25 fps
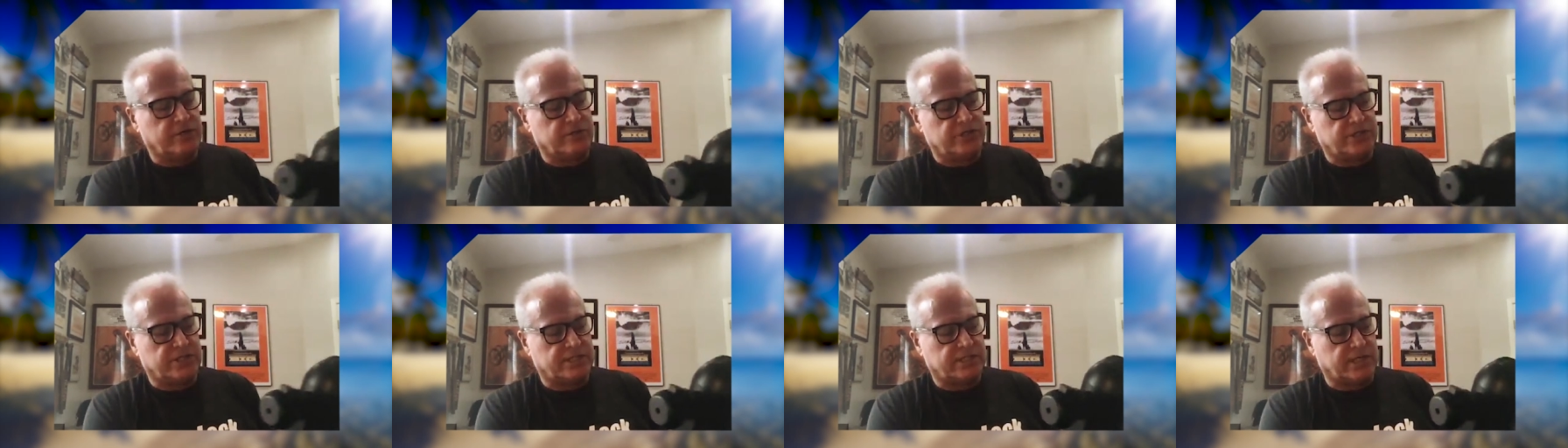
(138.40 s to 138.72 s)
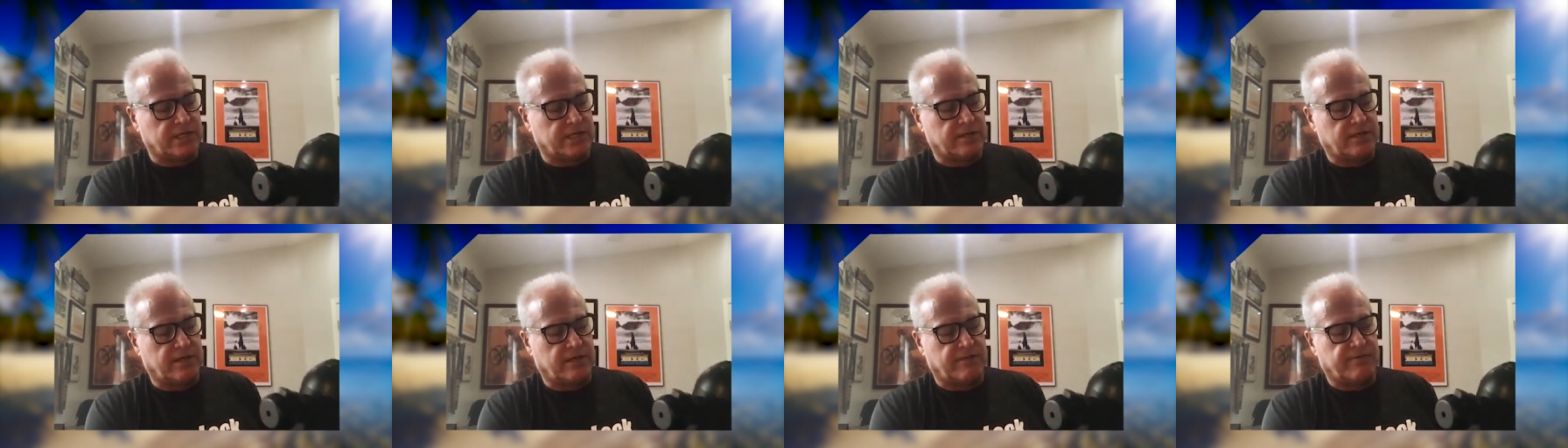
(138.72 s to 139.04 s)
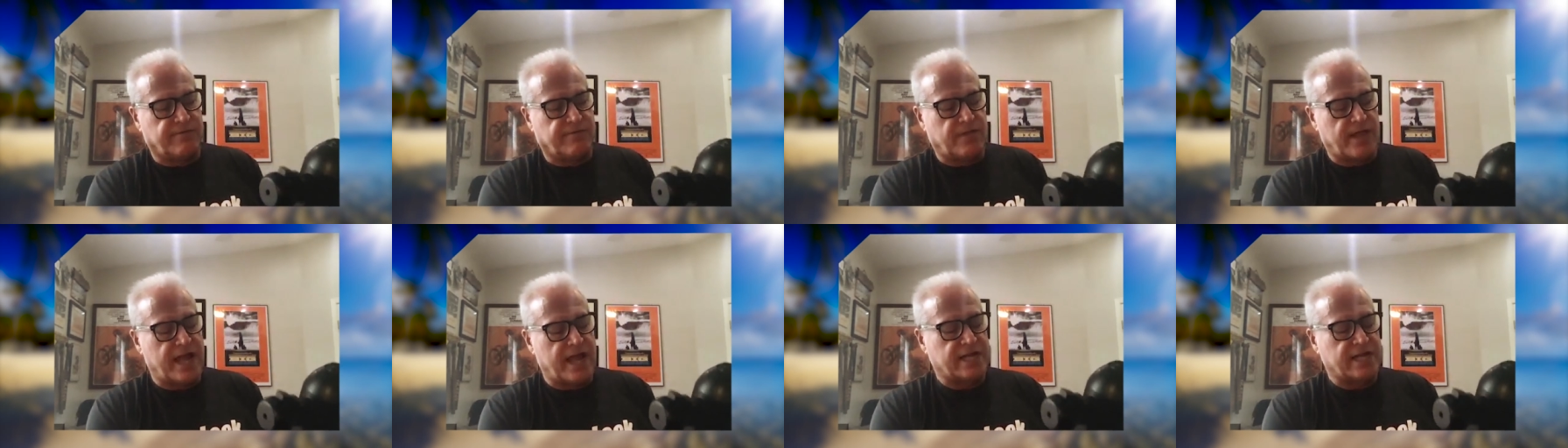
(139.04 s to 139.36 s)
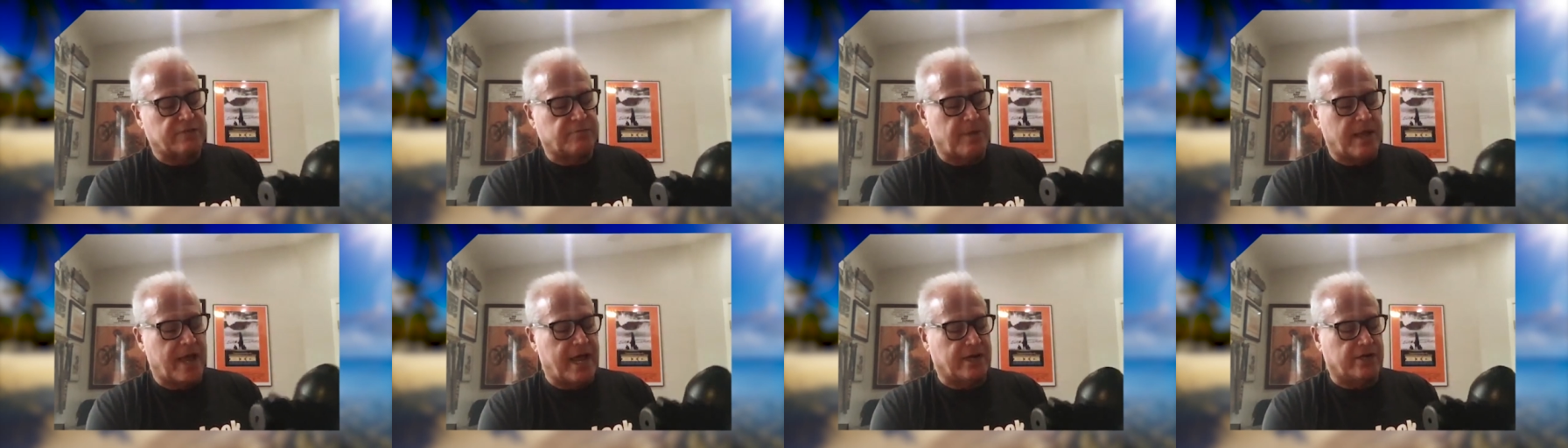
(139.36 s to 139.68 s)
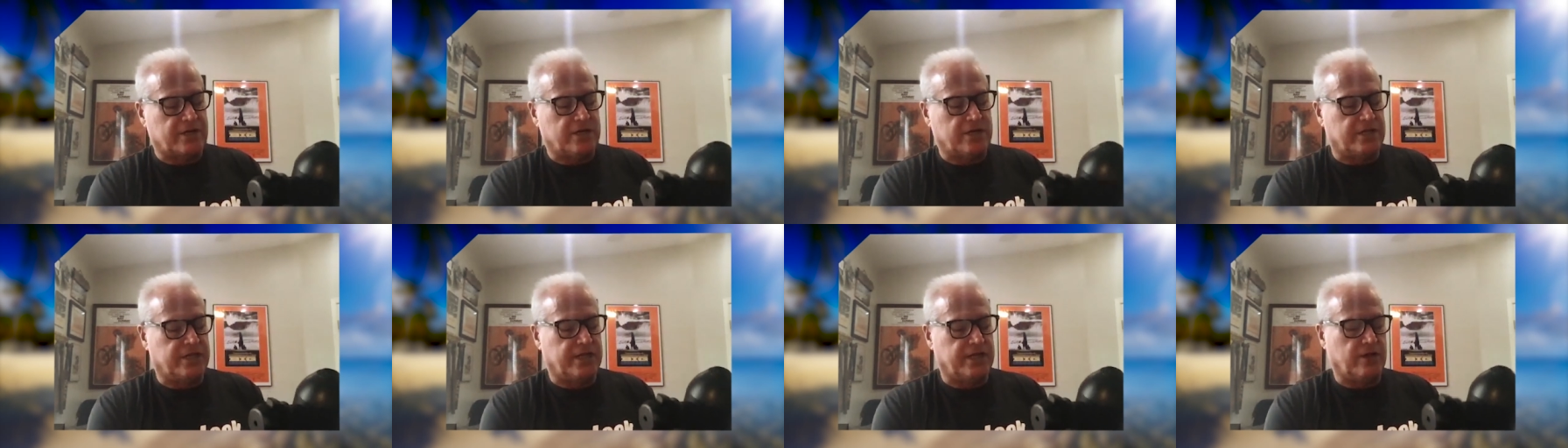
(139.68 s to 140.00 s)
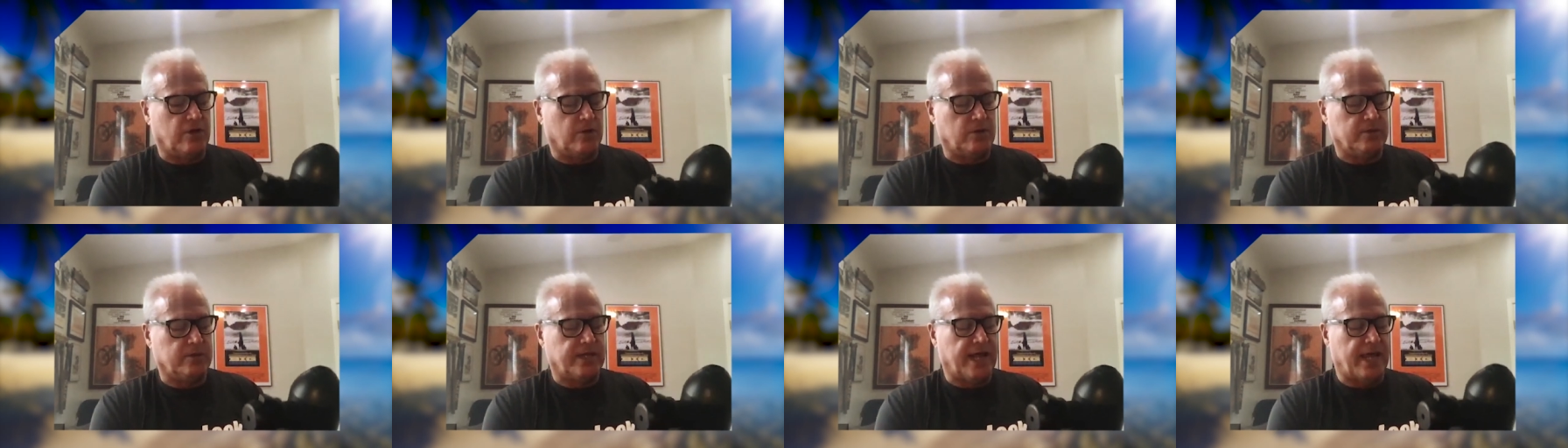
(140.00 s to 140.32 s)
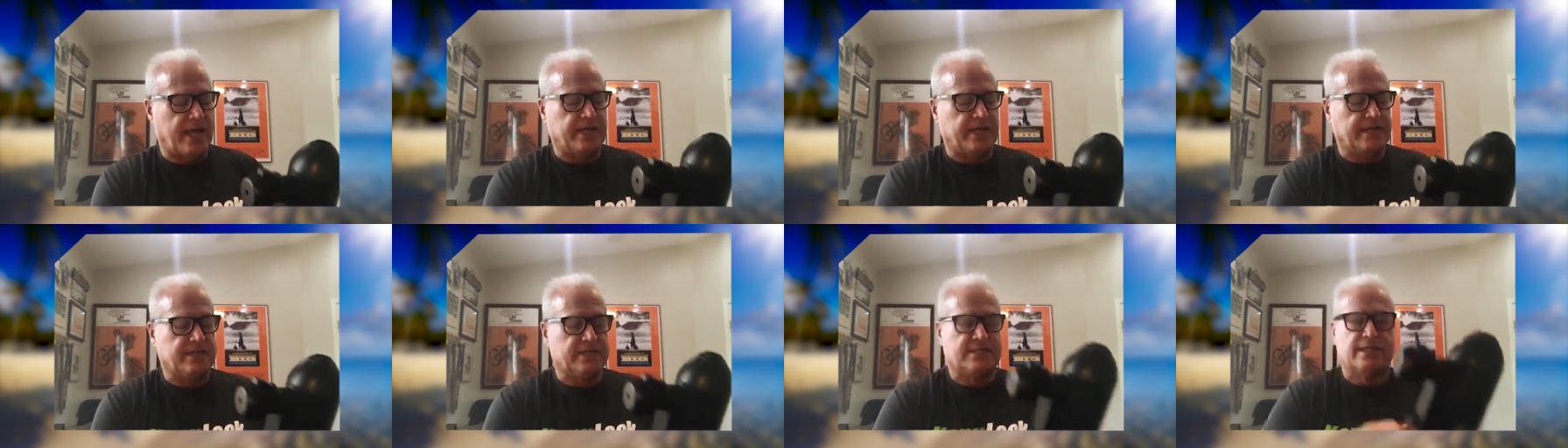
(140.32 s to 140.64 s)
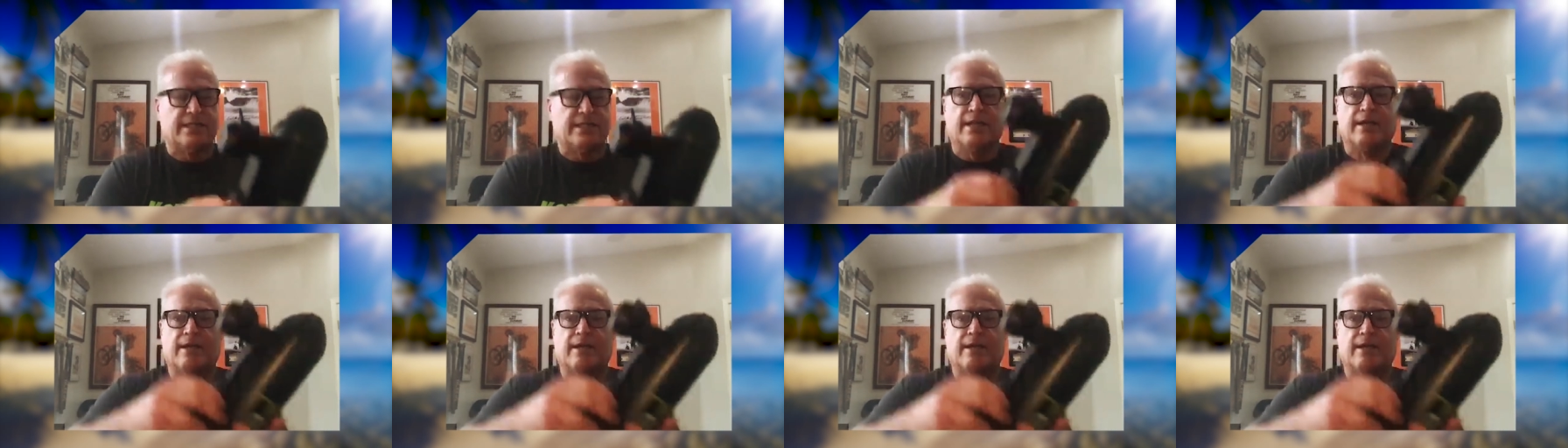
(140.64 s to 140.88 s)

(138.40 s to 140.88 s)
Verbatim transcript: just a flashback to the old days.